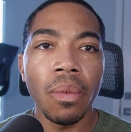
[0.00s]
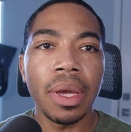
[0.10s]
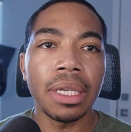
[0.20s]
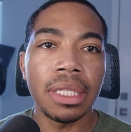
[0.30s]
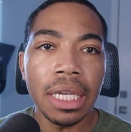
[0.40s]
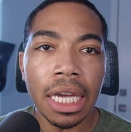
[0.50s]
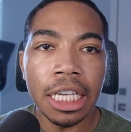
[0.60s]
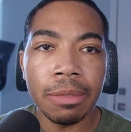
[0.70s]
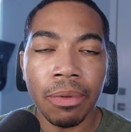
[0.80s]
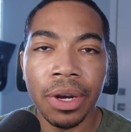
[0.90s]
we can seek
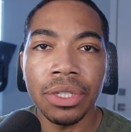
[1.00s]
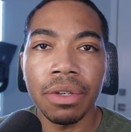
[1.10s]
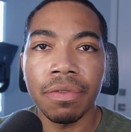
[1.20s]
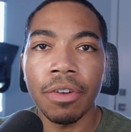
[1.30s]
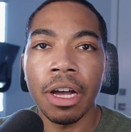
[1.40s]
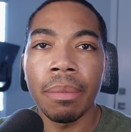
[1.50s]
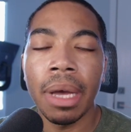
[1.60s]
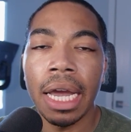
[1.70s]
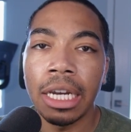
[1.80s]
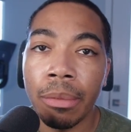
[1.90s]
inspiration from
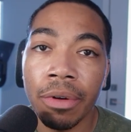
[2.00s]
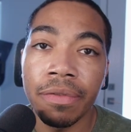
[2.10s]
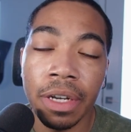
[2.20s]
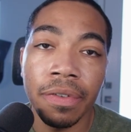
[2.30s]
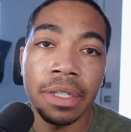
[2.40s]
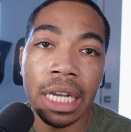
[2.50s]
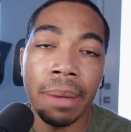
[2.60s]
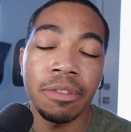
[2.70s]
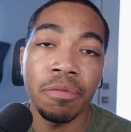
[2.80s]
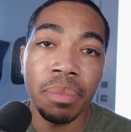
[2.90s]
a number of different
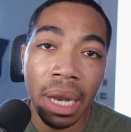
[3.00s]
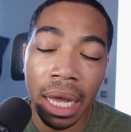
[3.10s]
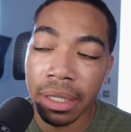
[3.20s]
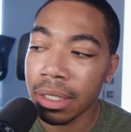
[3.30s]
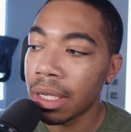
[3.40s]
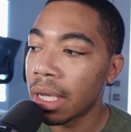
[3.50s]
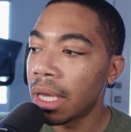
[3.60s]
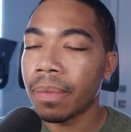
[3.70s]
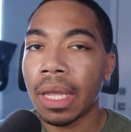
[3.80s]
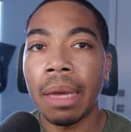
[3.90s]
types of plots.
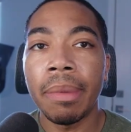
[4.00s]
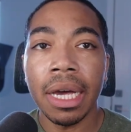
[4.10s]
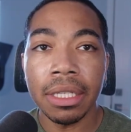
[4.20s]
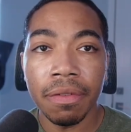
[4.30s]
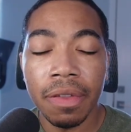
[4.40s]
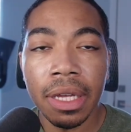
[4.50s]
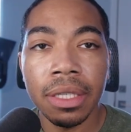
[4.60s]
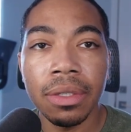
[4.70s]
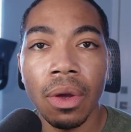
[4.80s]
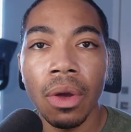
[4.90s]
And because of
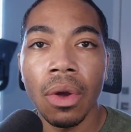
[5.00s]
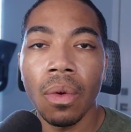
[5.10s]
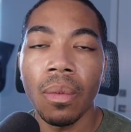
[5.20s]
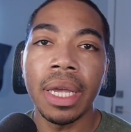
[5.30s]
this, we